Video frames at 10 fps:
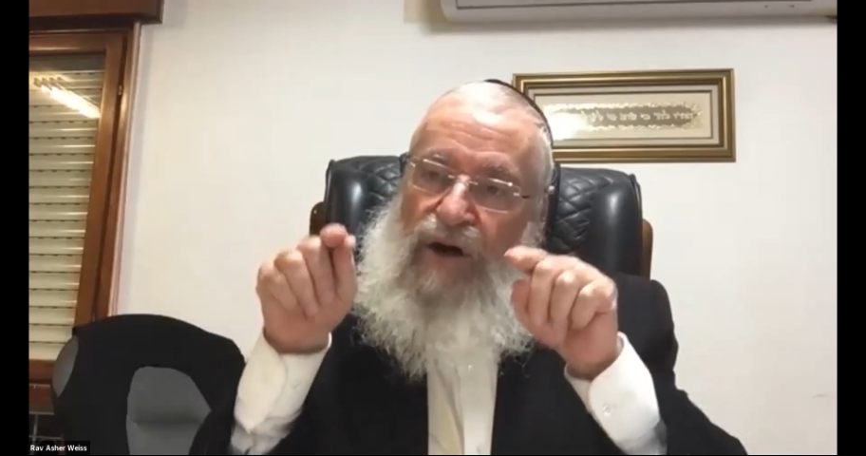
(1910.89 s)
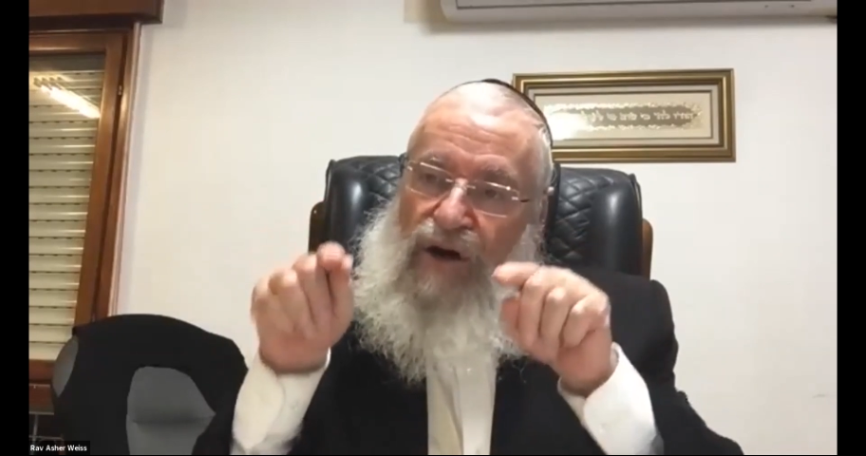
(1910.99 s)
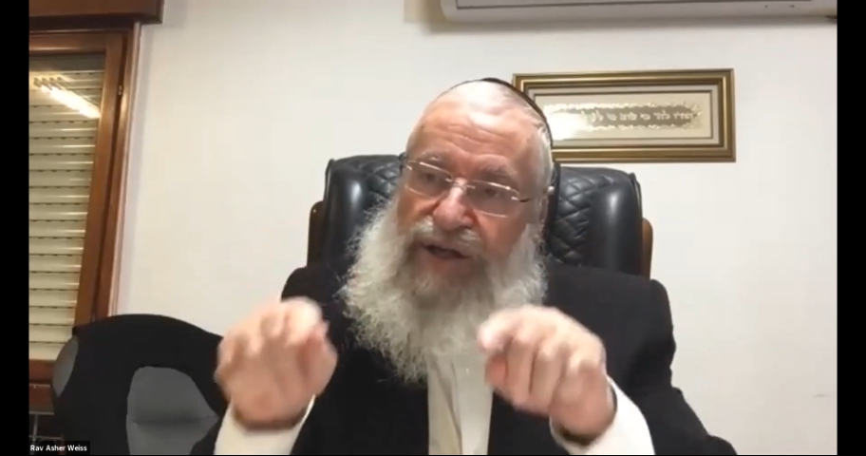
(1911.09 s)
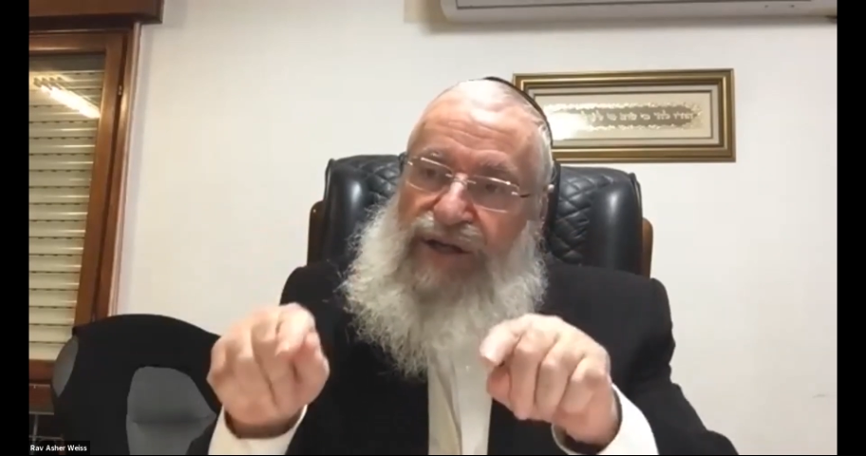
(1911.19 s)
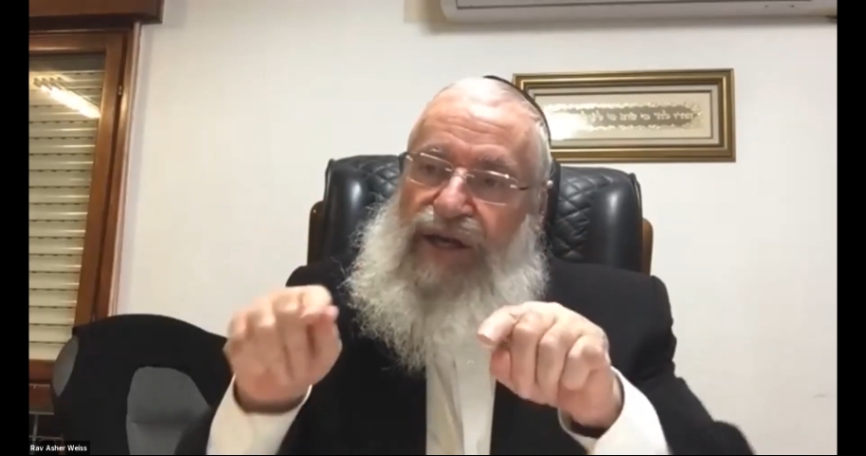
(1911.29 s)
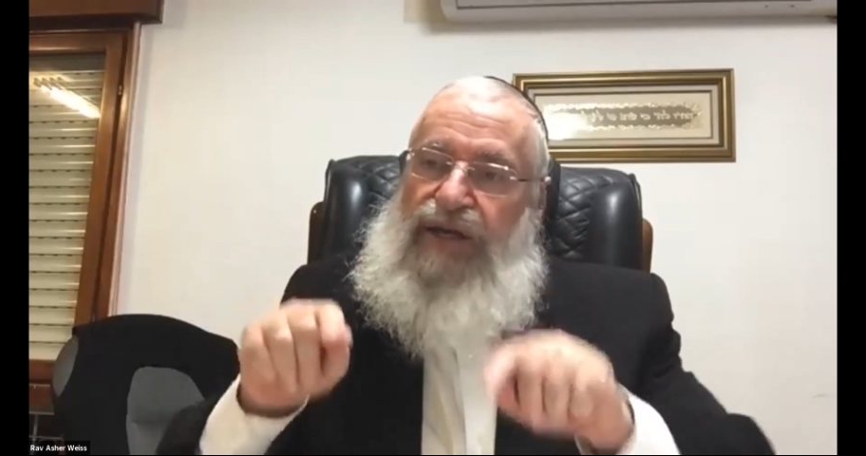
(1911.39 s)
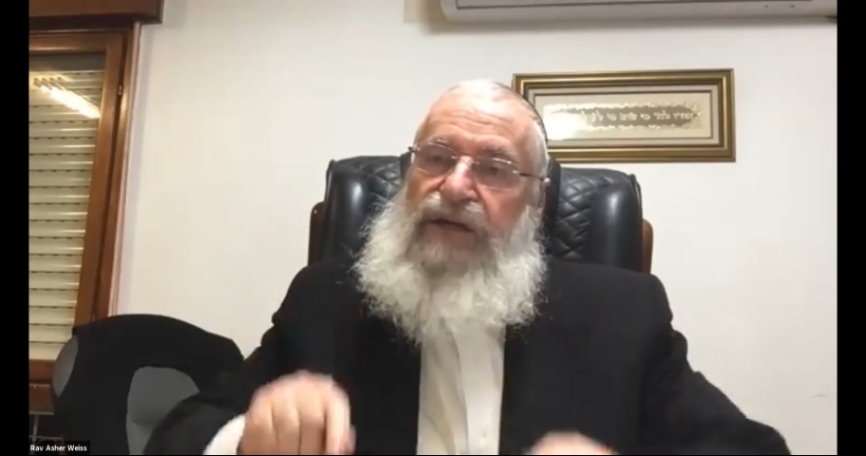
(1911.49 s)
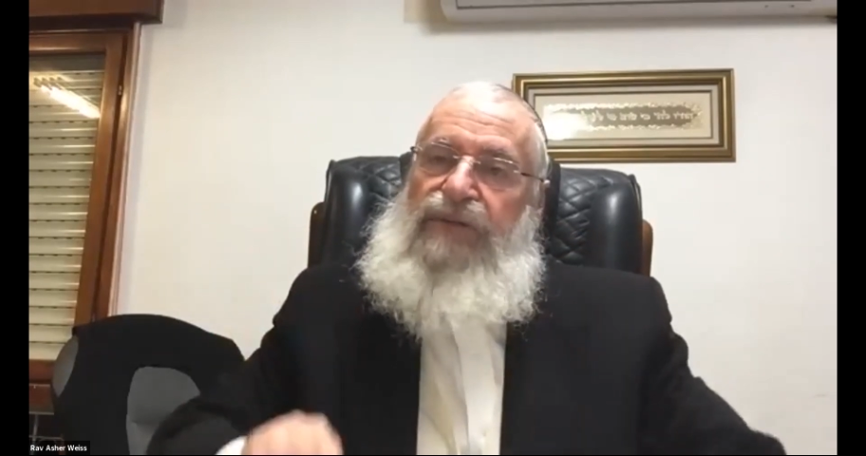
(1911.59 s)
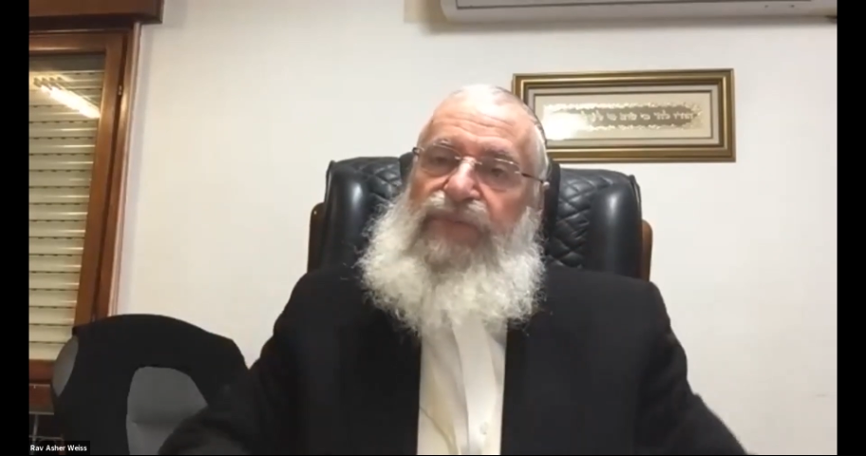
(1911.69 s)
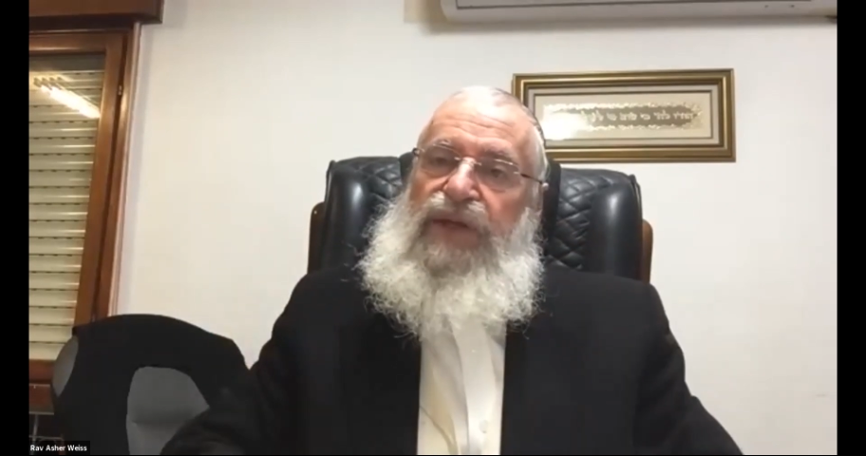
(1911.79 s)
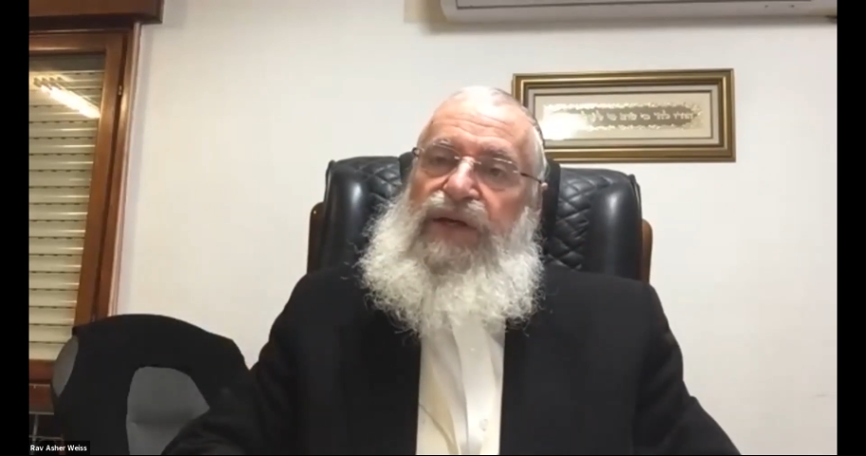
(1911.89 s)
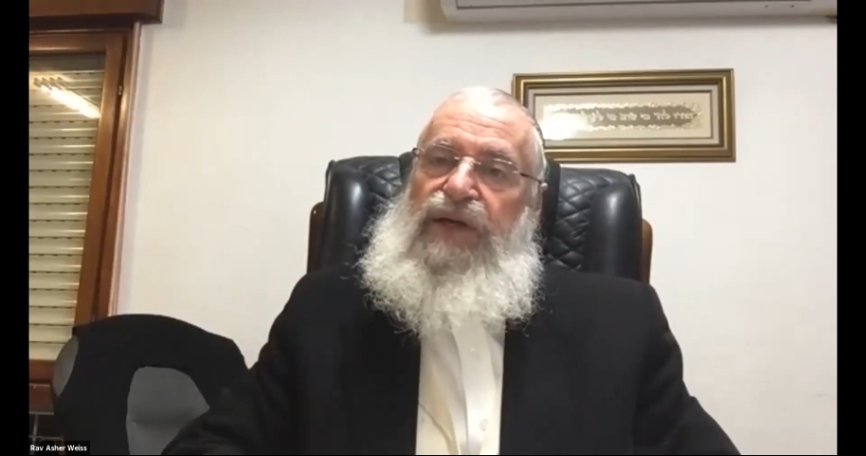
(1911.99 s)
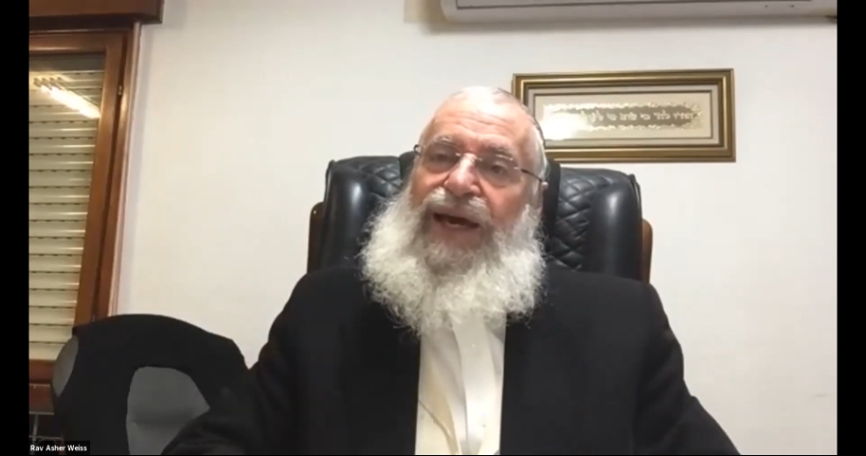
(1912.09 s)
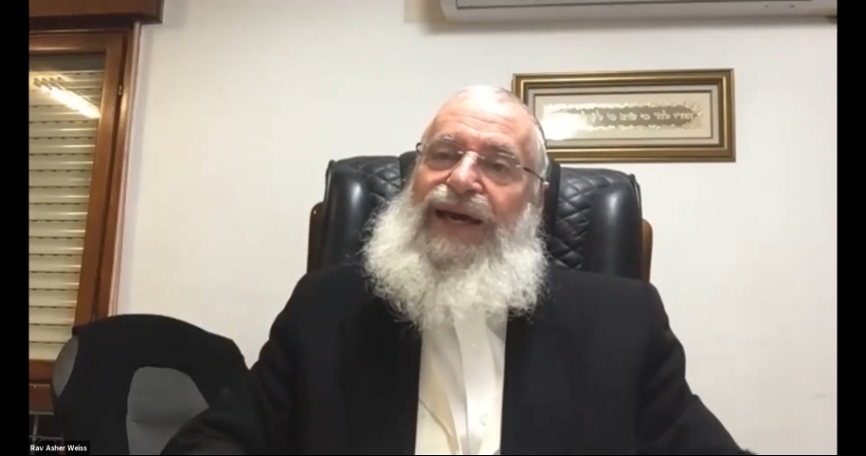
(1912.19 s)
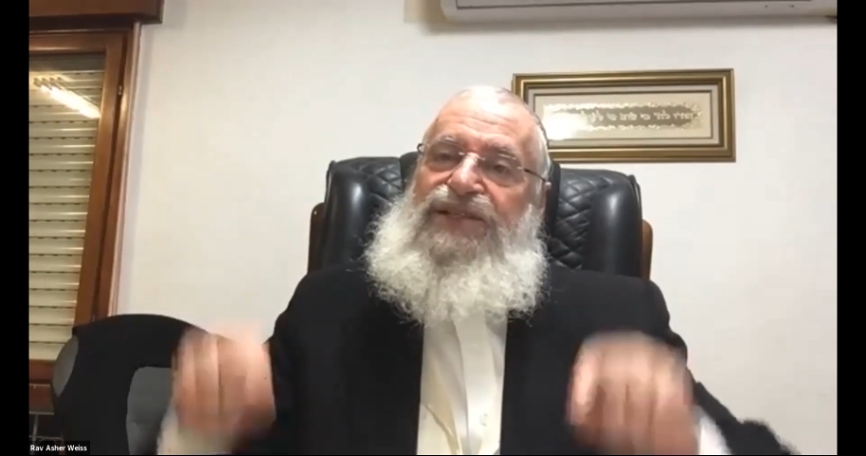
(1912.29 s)
Oineg.
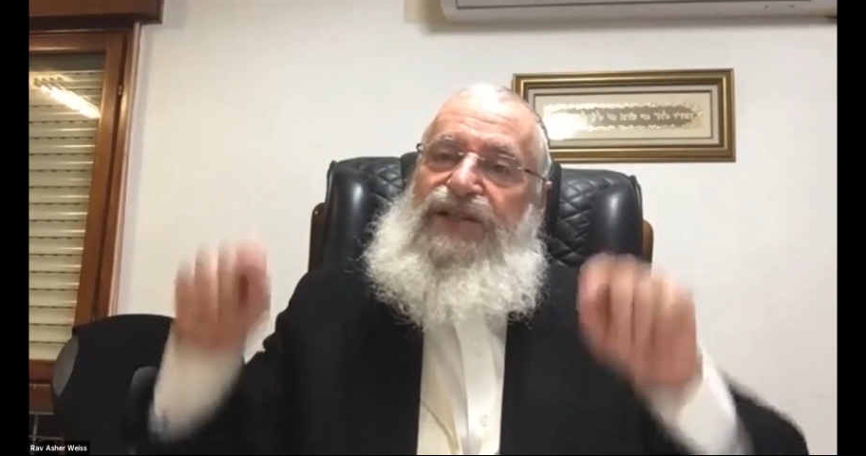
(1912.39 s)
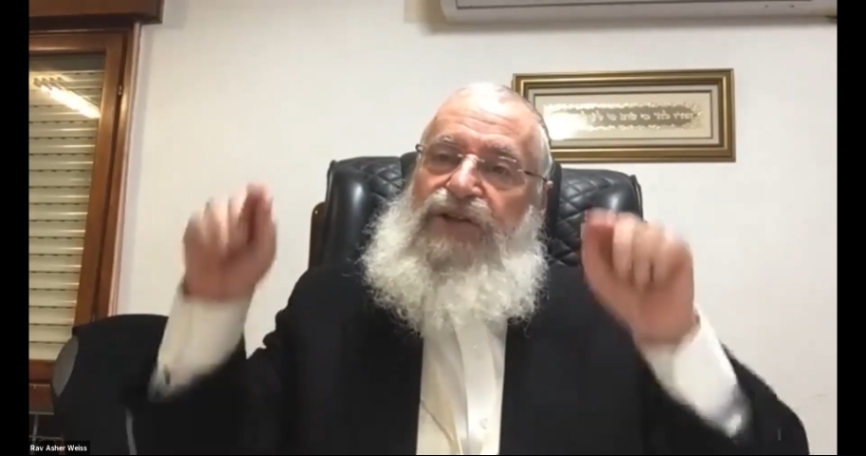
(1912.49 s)
As